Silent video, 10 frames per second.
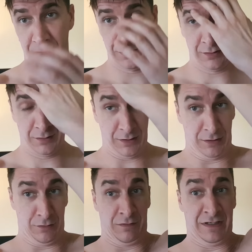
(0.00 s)
I
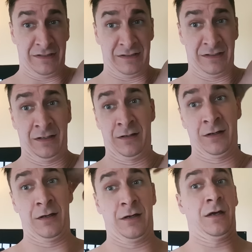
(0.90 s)
can do this.
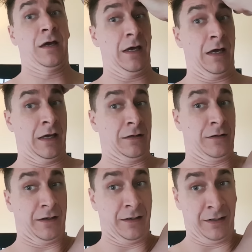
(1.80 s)
And
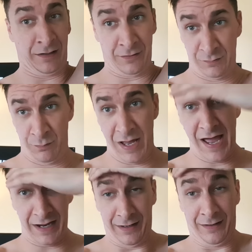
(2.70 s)
look, it goes
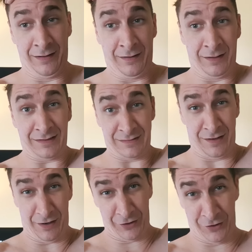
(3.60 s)
back. It's
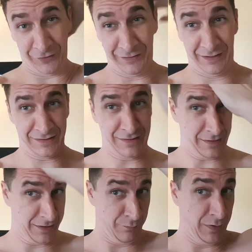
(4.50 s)
not curly and it's not
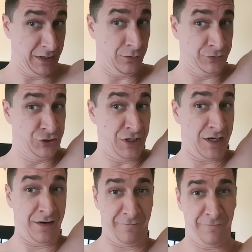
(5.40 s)
like a big old
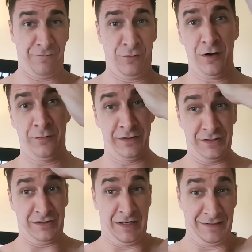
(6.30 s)
giant fro that
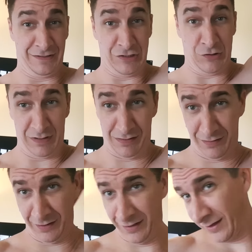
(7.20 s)
just doesn't do
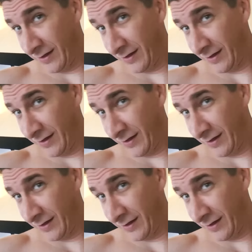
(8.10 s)
anything.